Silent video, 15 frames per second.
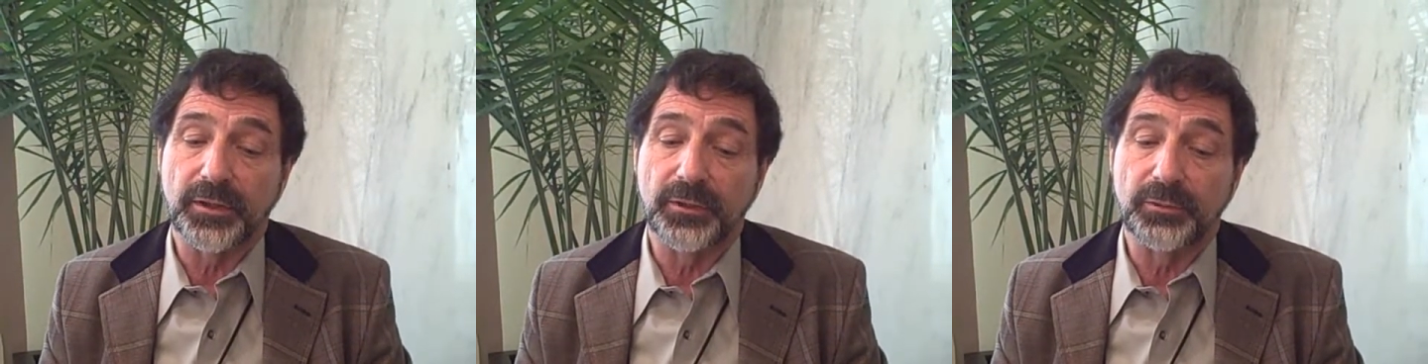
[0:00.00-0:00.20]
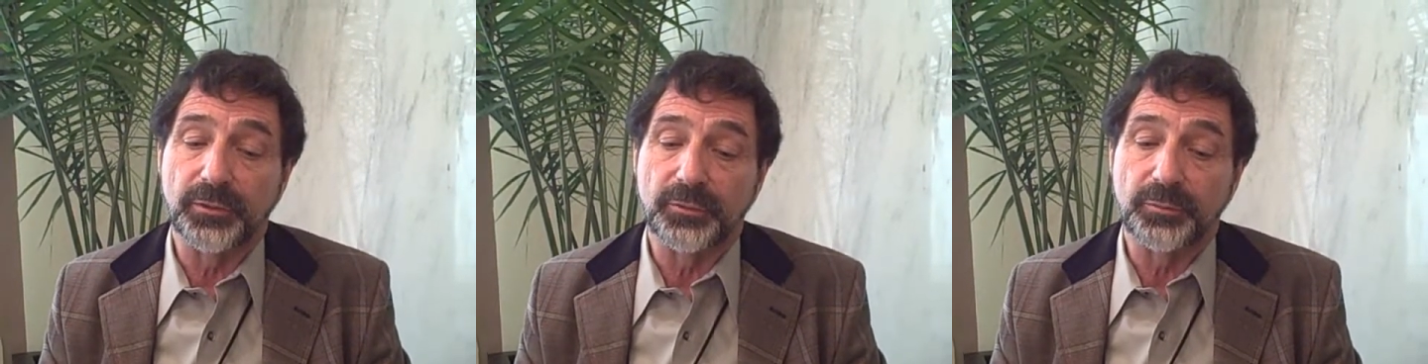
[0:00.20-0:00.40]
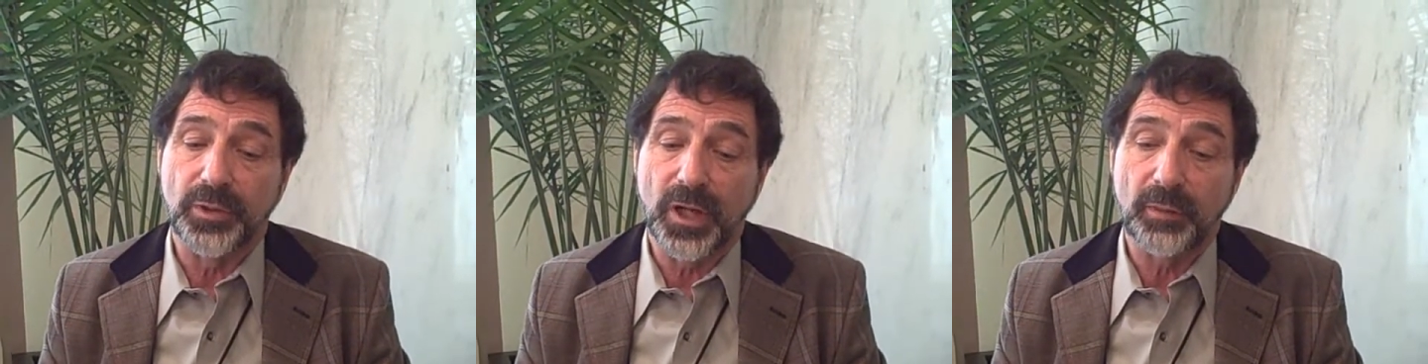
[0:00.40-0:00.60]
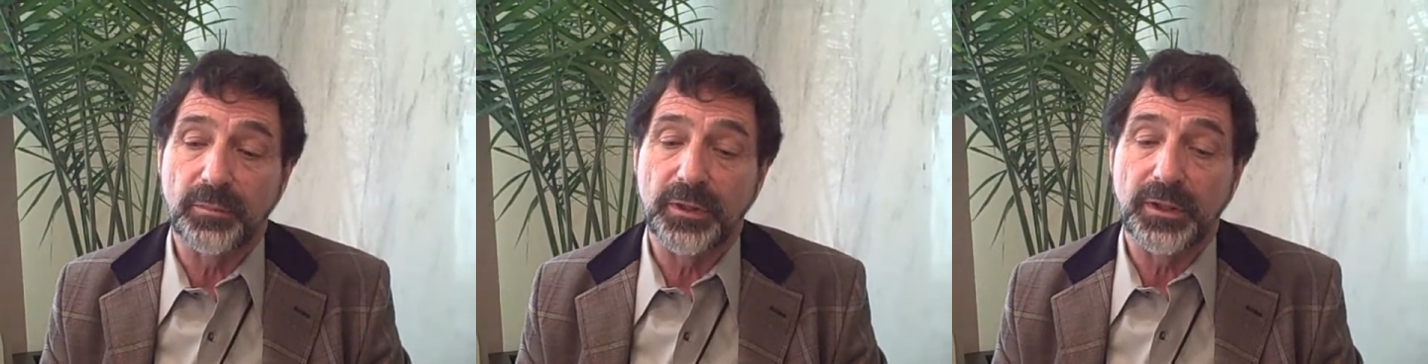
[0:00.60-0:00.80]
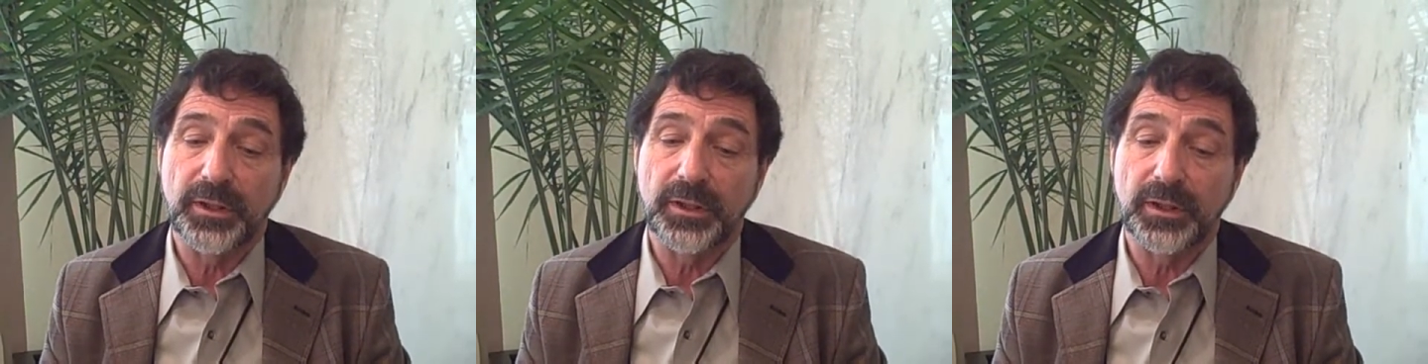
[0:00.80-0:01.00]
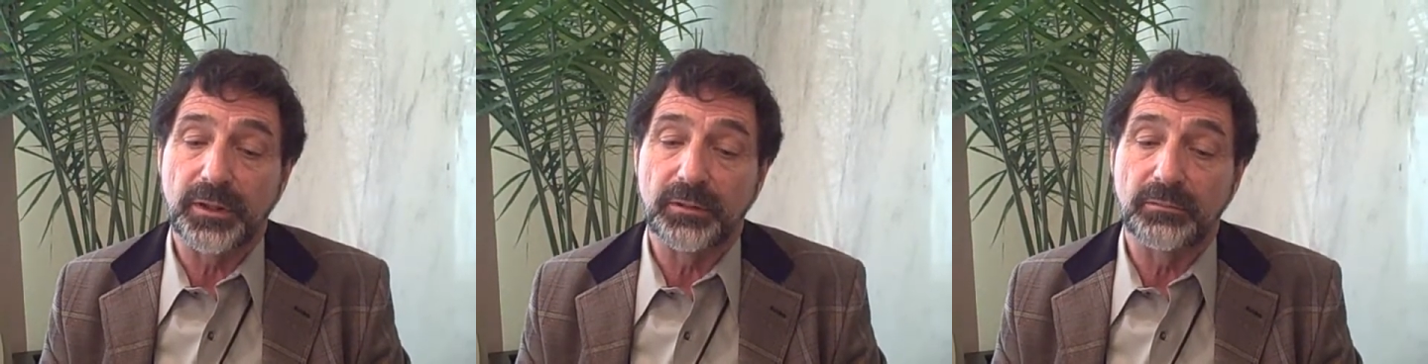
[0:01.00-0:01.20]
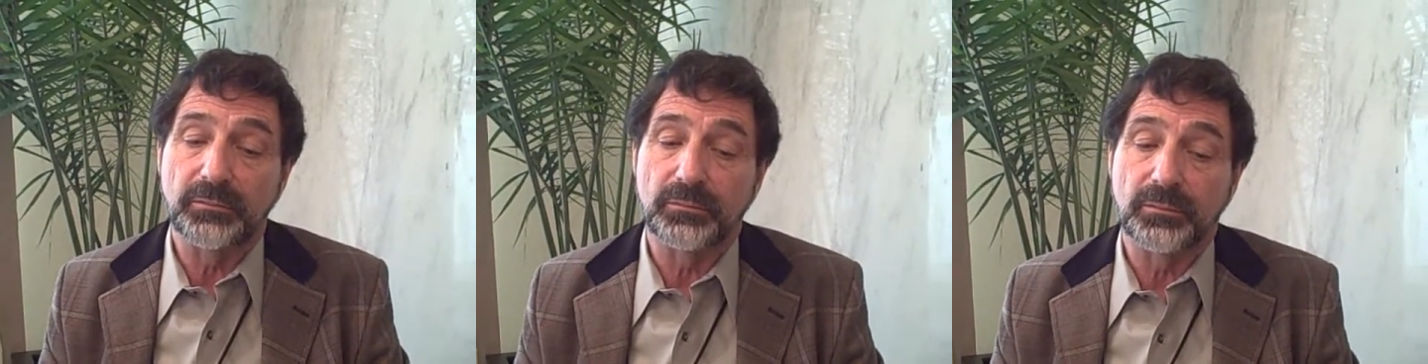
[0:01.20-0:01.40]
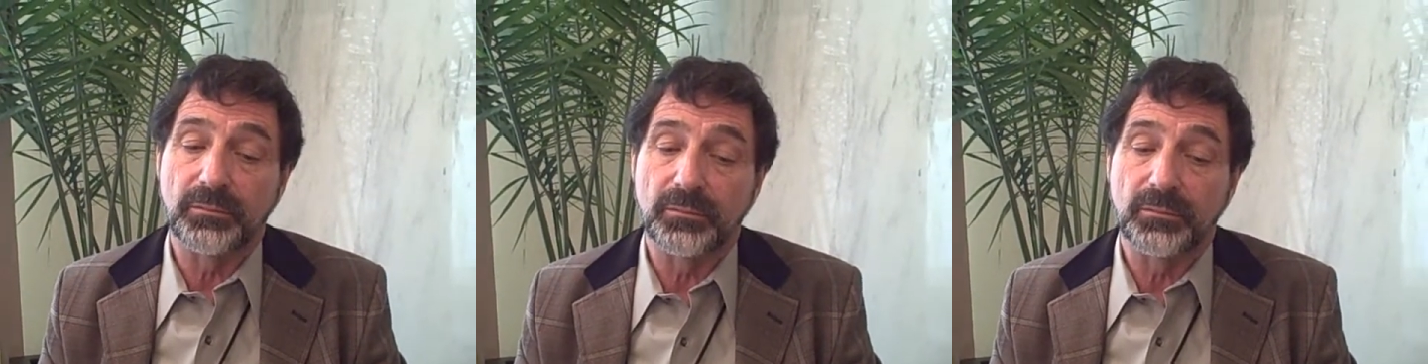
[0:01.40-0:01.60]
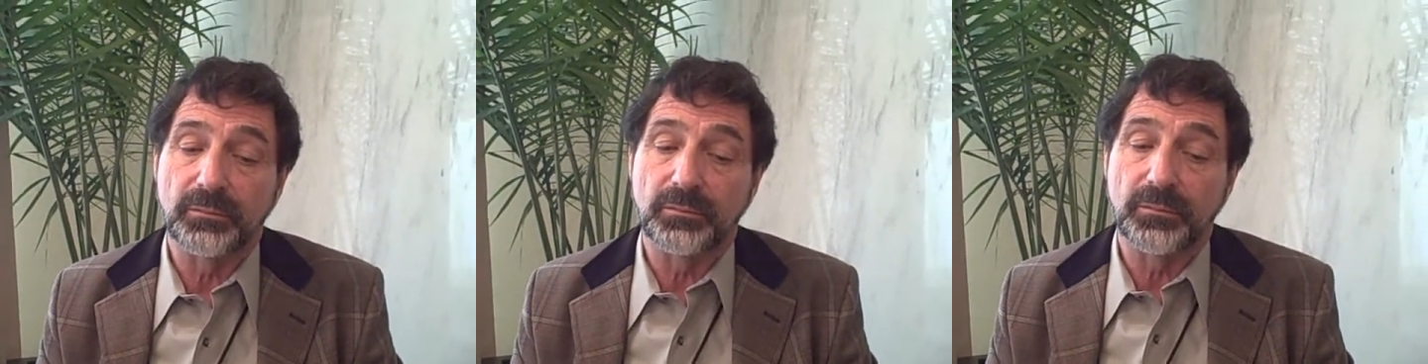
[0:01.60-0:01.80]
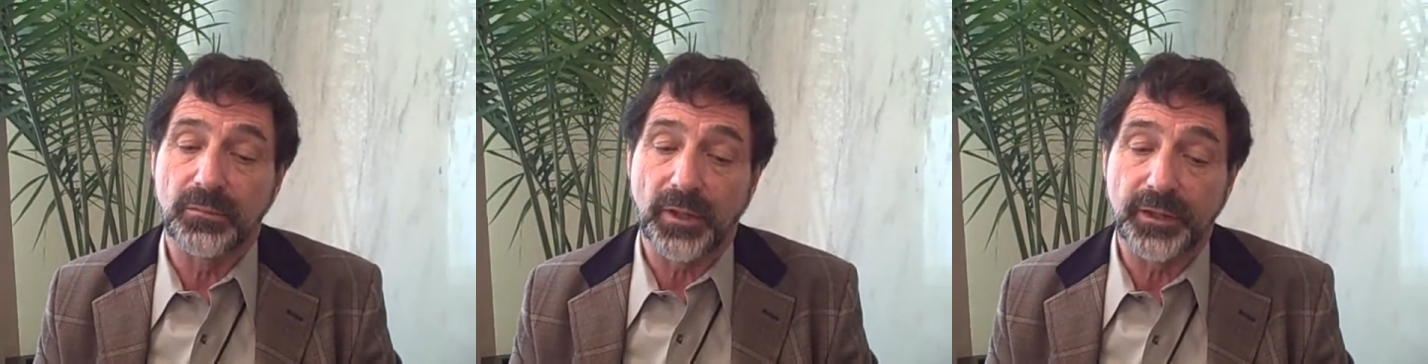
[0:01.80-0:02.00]
you would probably
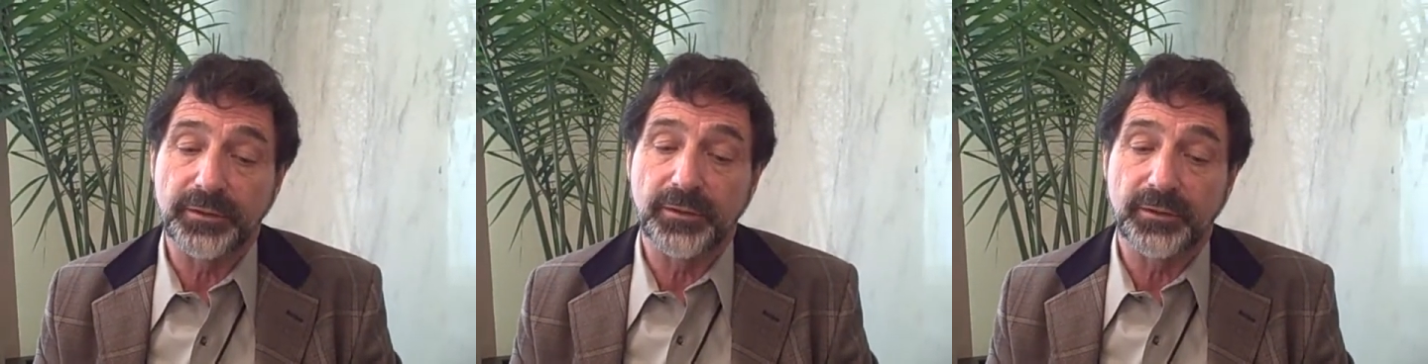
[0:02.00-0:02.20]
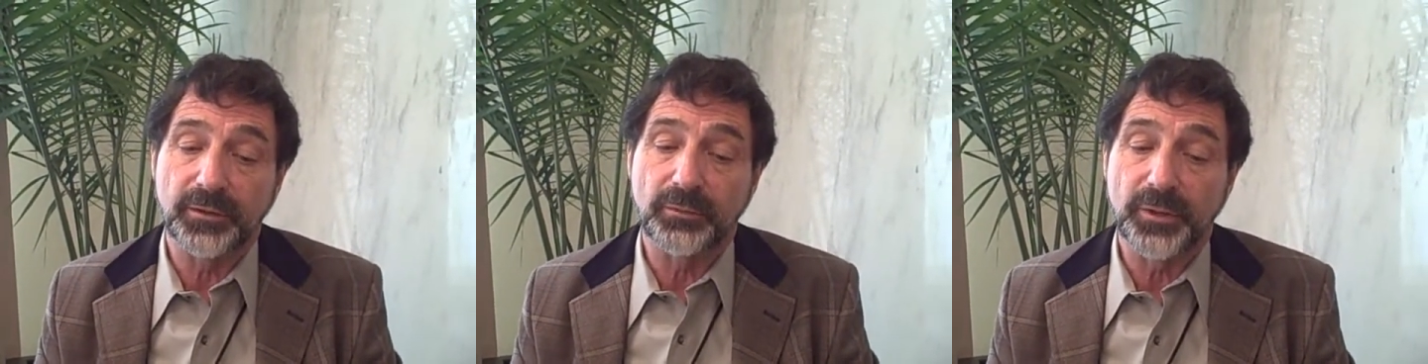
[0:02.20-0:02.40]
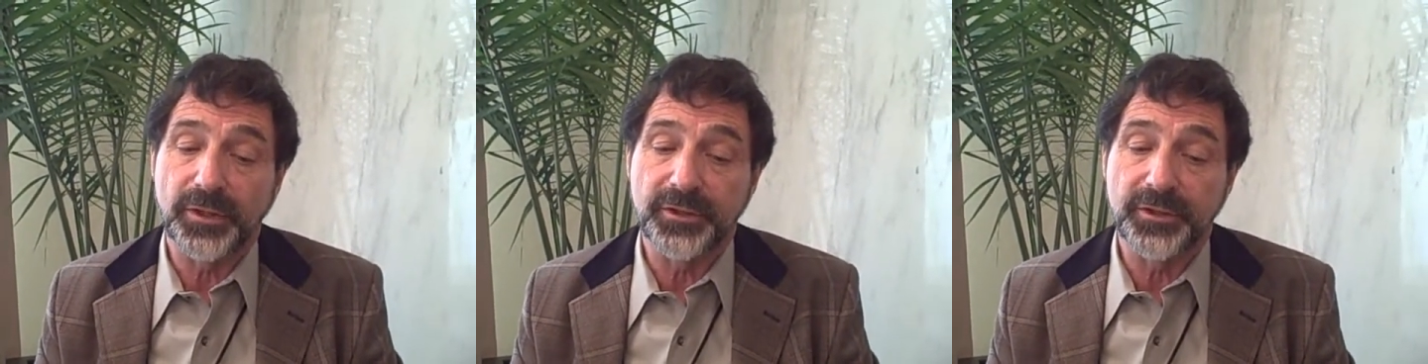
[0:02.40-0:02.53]
like to know